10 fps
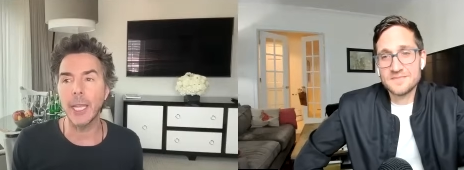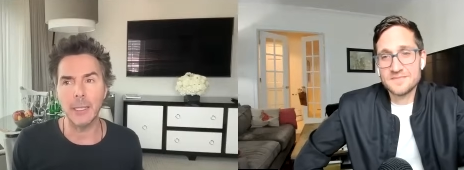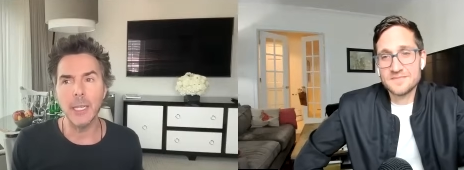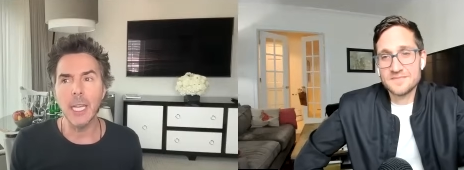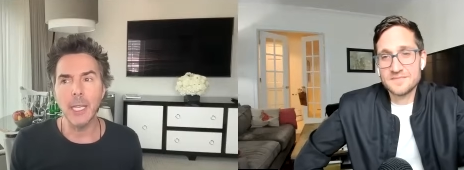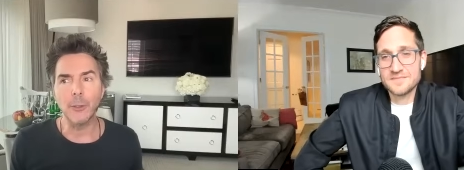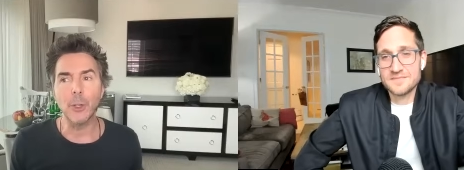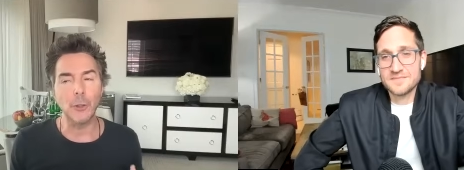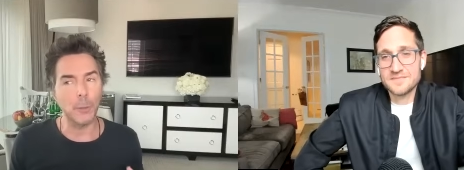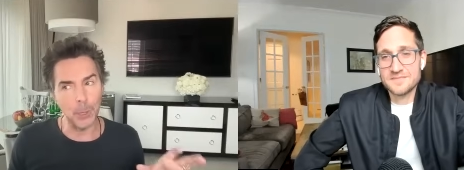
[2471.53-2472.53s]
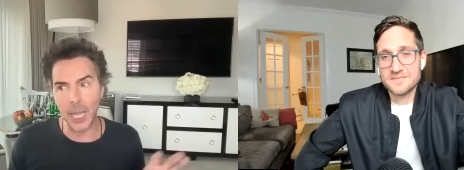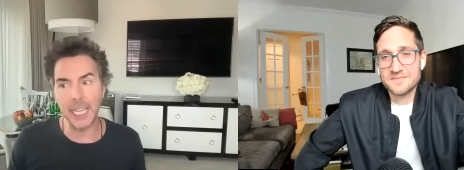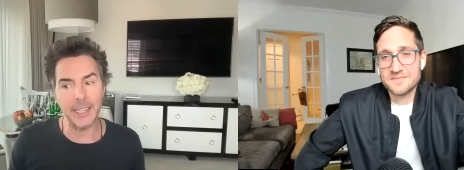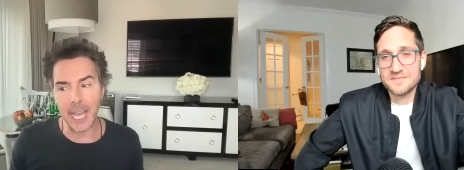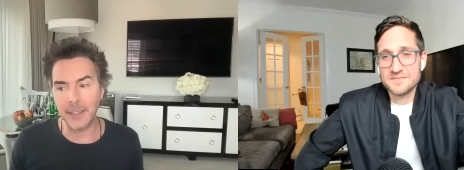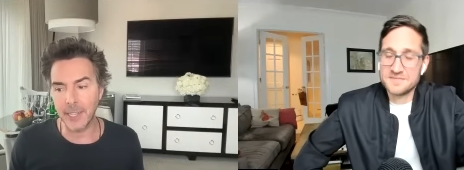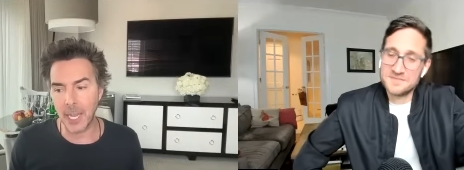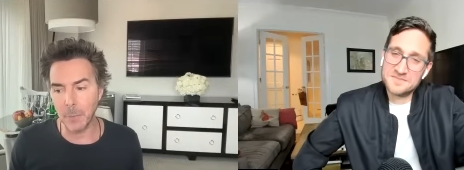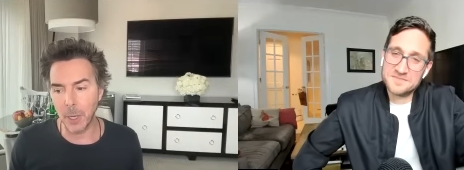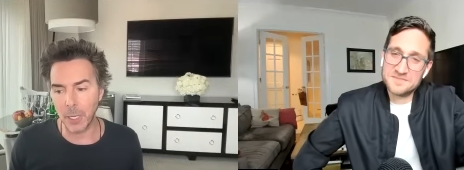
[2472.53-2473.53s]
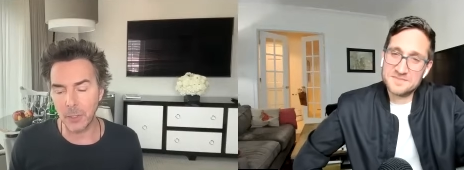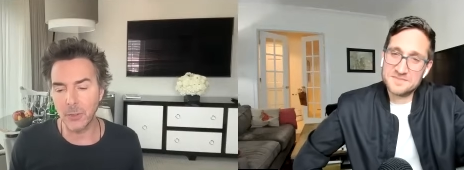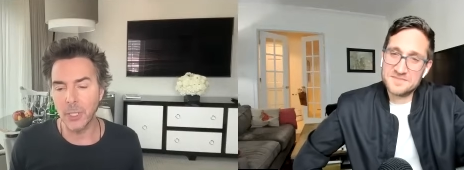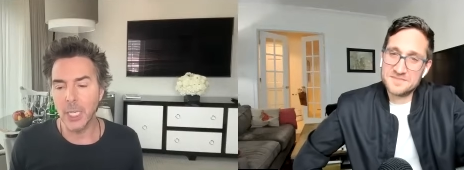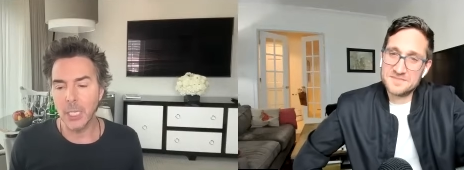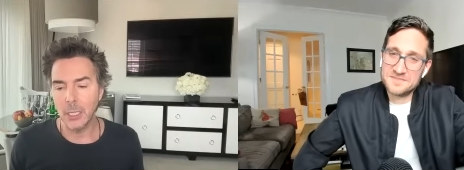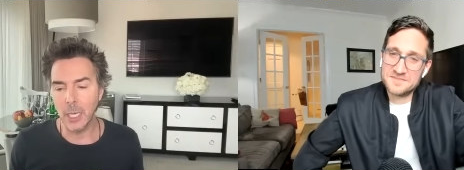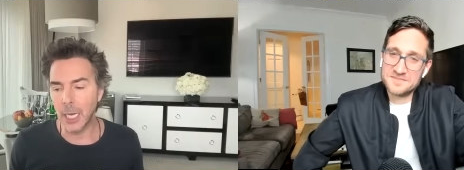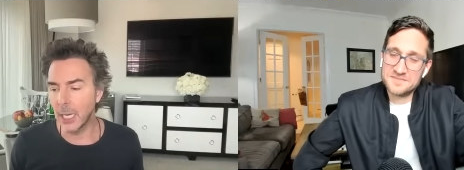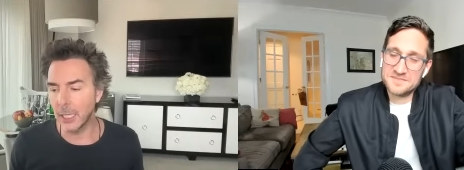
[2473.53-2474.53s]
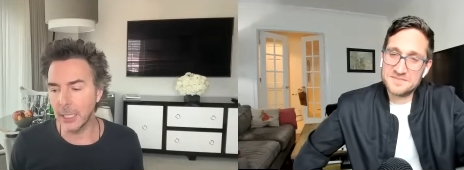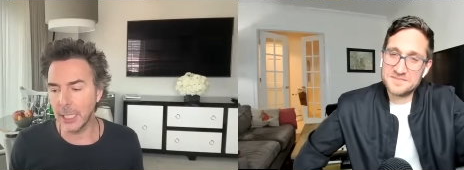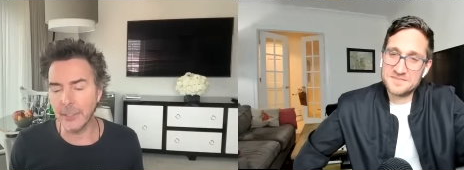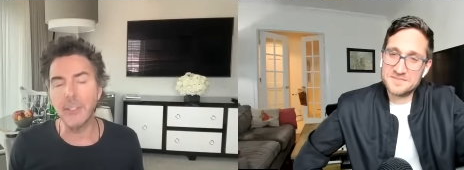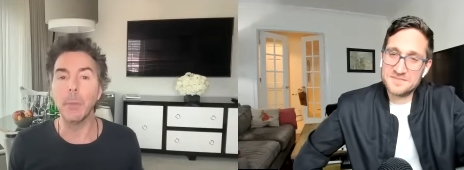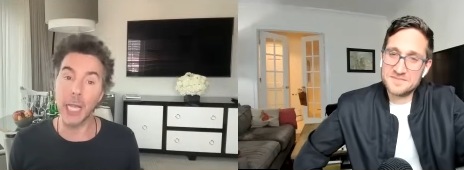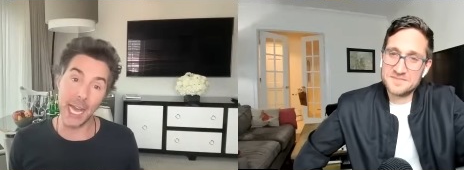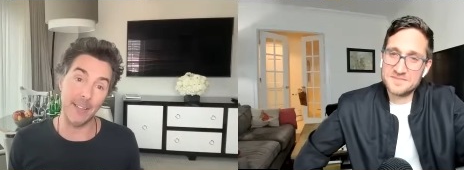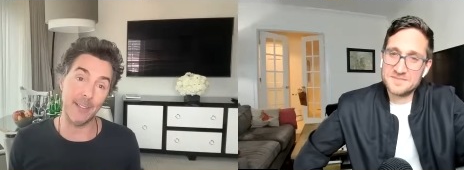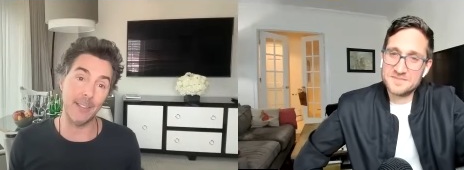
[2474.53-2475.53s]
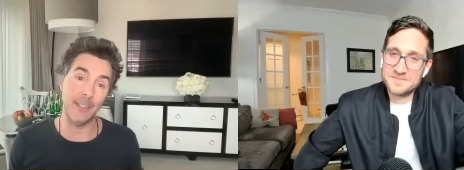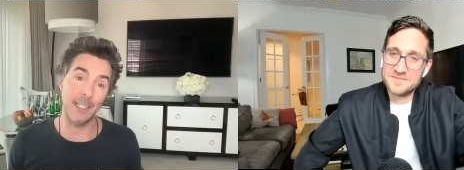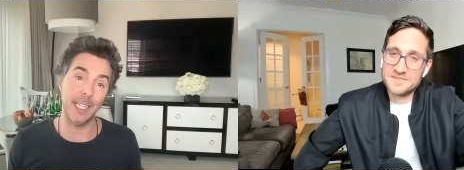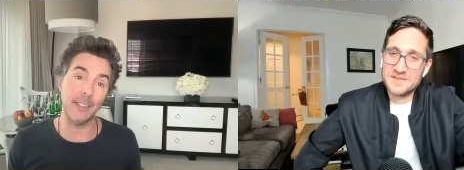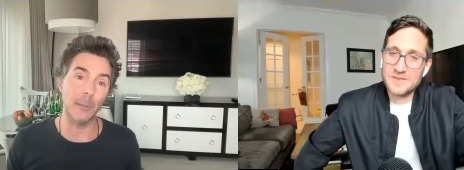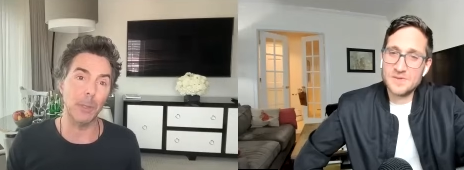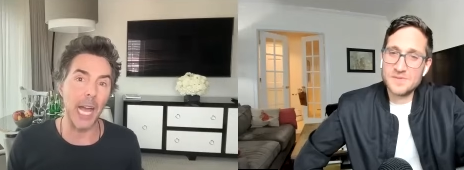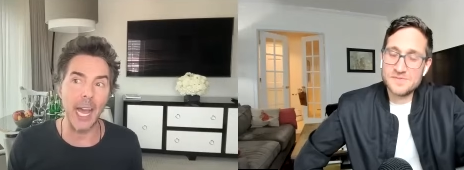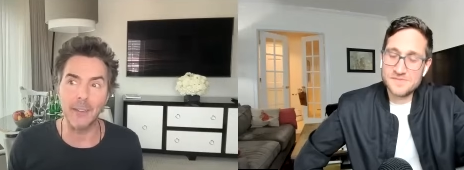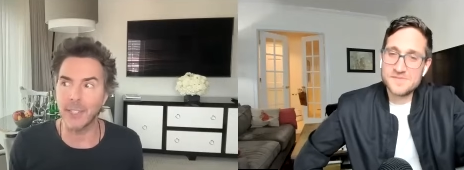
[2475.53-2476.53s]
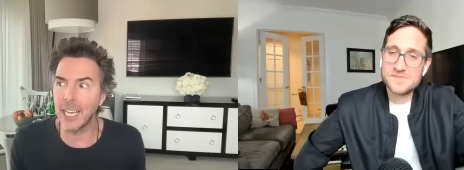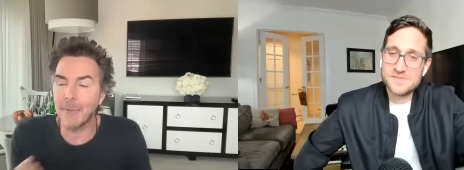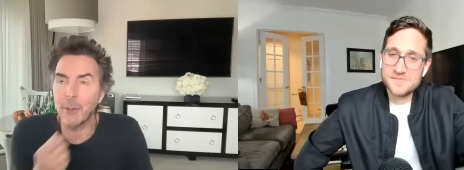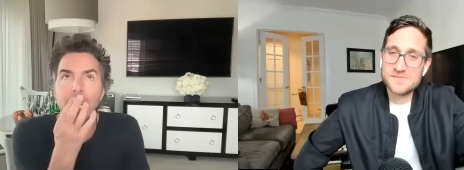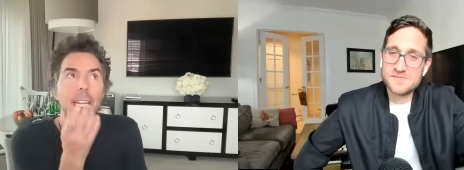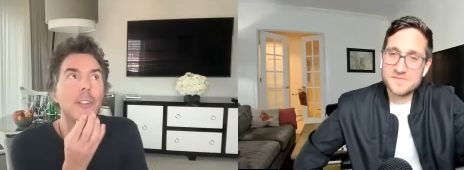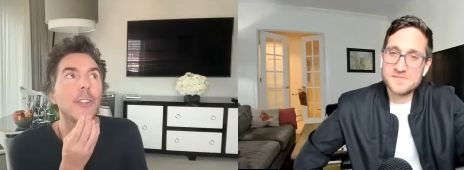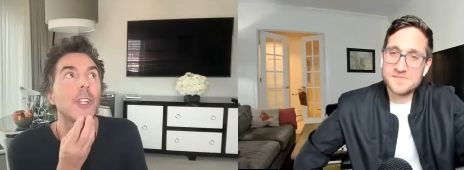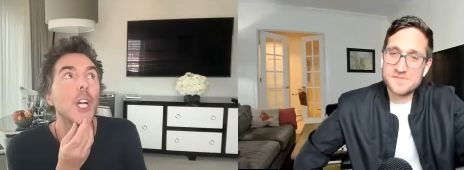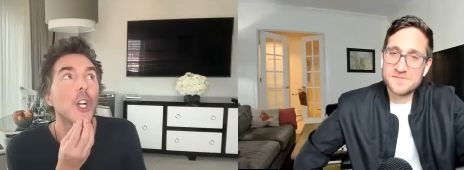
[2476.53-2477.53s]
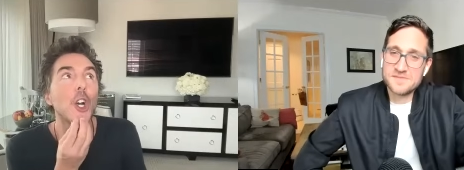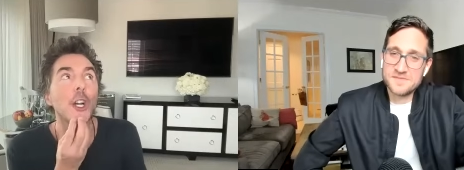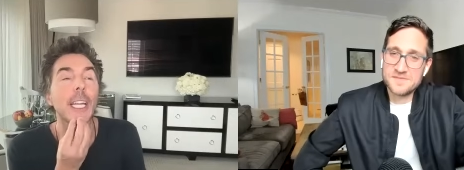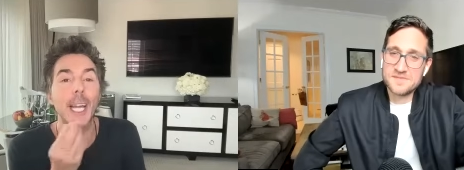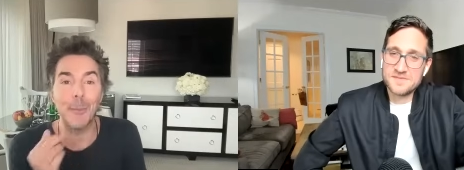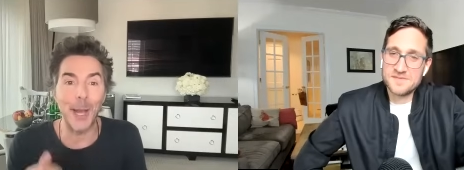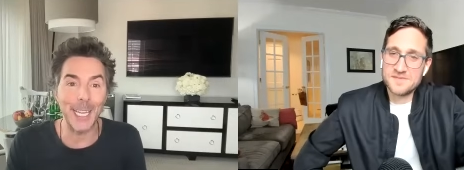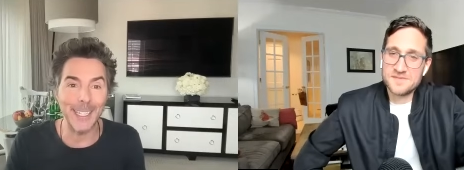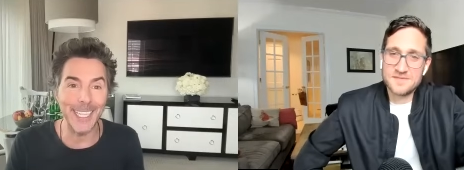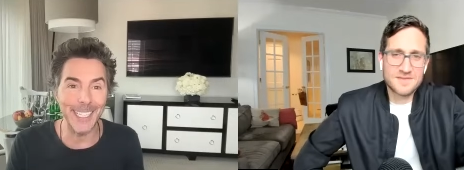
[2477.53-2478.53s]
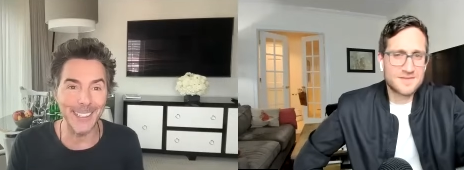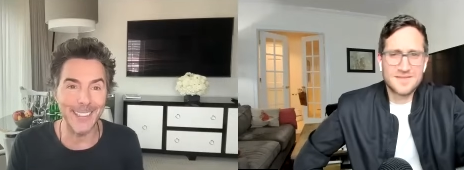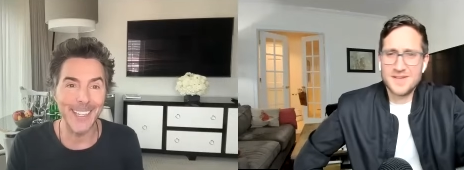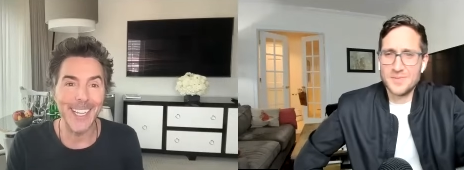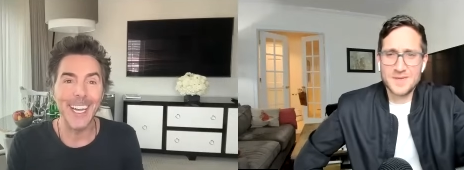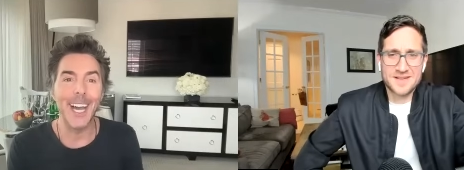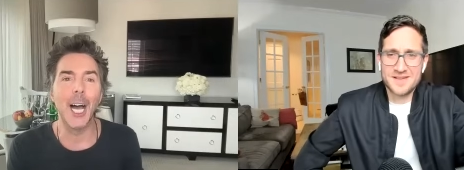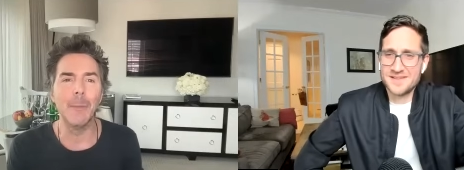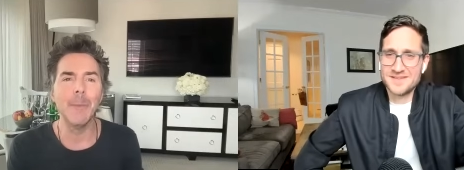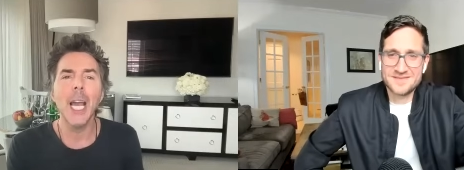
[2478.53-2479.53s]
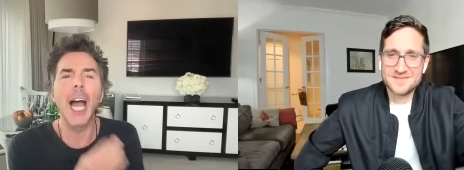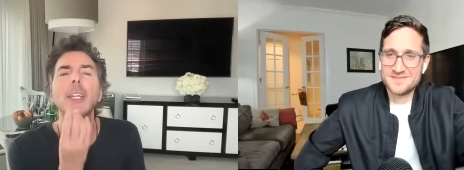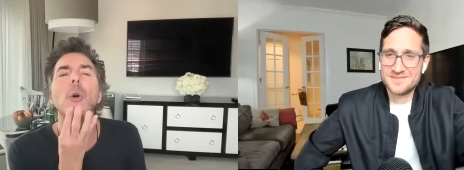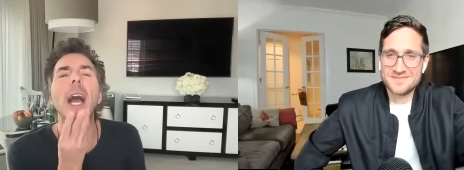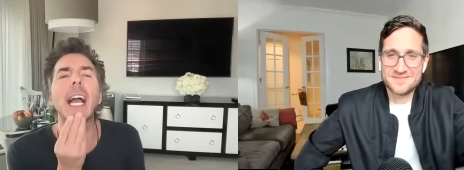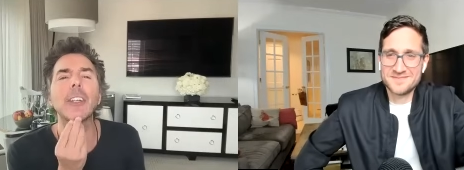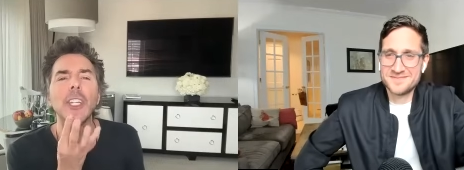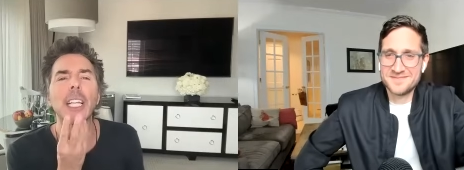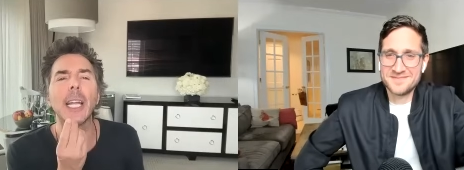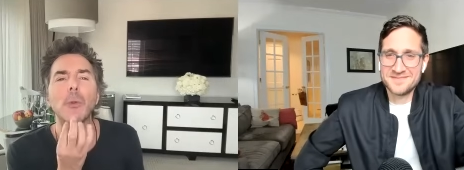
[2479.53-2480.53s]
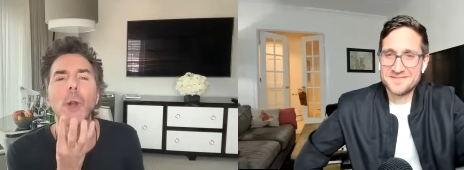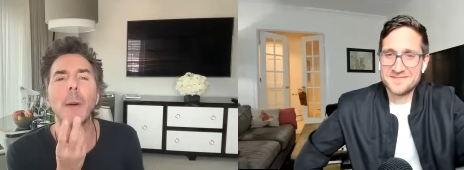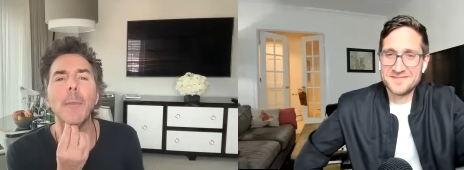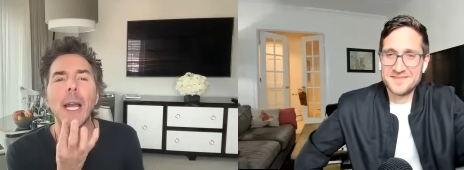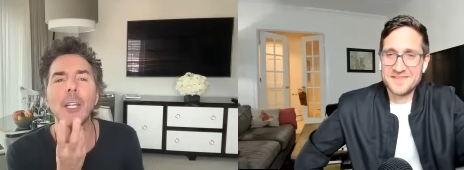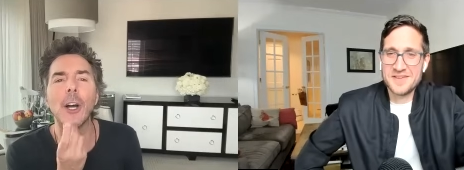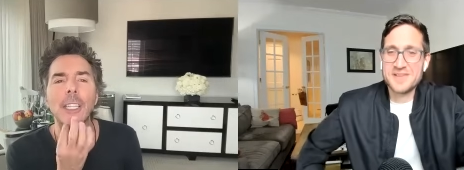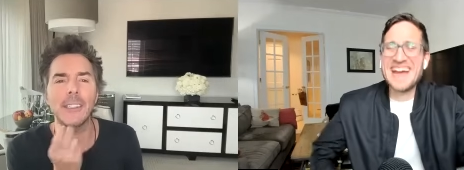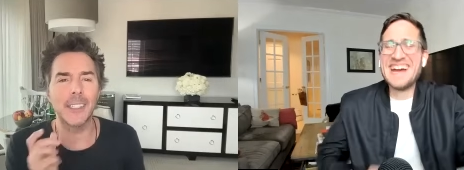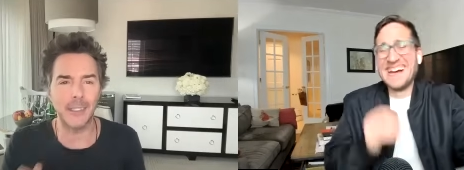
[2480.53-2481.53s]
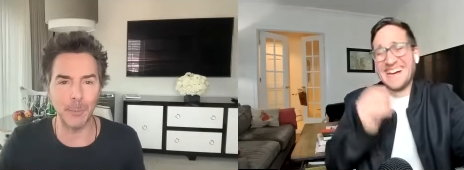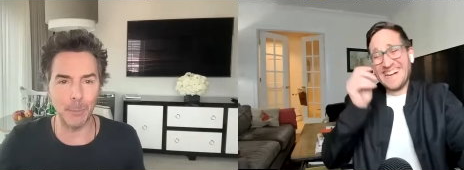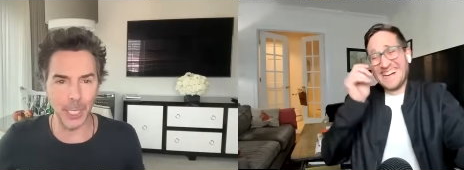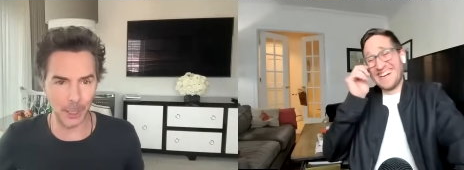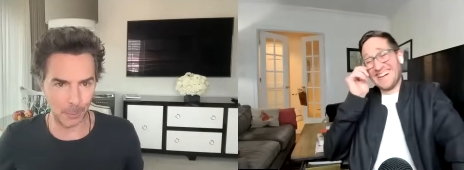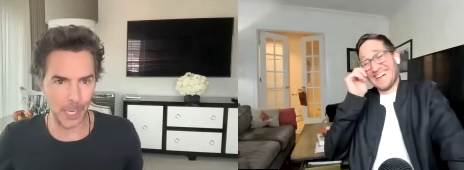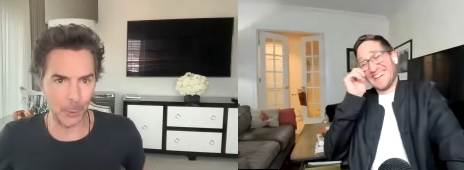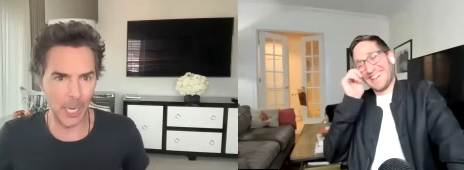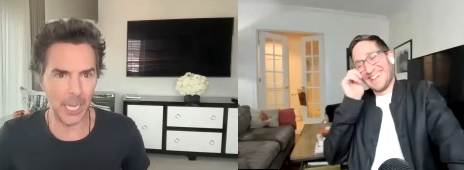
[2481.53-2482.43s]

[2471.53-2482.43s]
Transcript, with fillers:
Speaker 1: And so to play in that sandbox, uh, it's a blast it's a blast and every day just cooking up ideas oh my god um, i don't actually like rub my non-existent beard by the